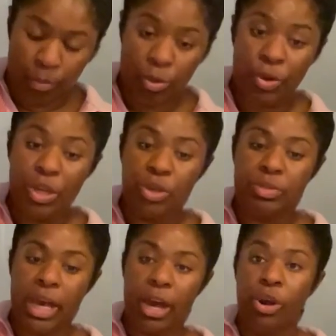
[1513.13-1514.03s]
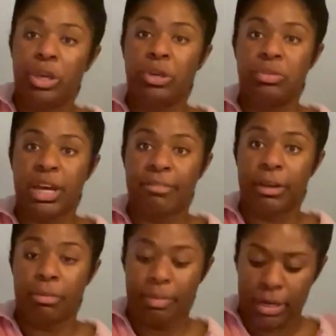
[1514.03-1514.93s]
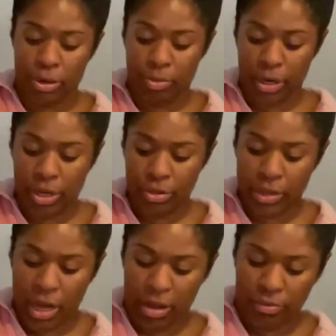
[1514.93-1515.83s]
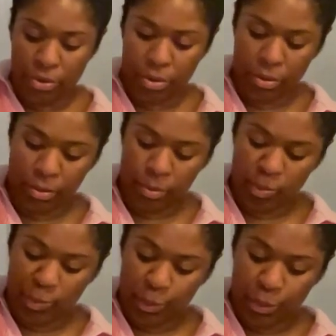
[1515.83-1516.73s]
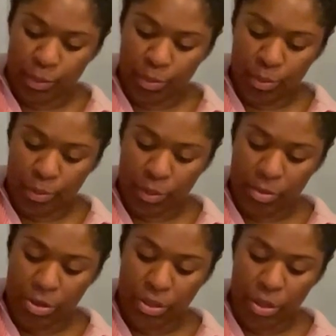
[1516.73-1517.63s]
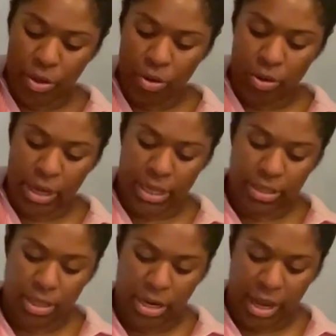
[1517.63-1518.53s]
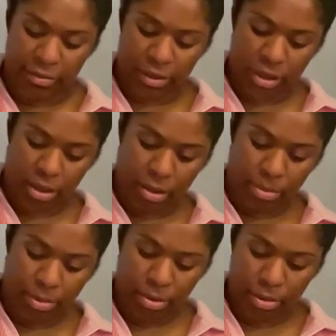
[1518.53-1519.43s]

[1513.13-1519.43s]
You can use that, or you can use half a cup of butter. We're going to use the olive oil. I'm going to use a little less than half a cup,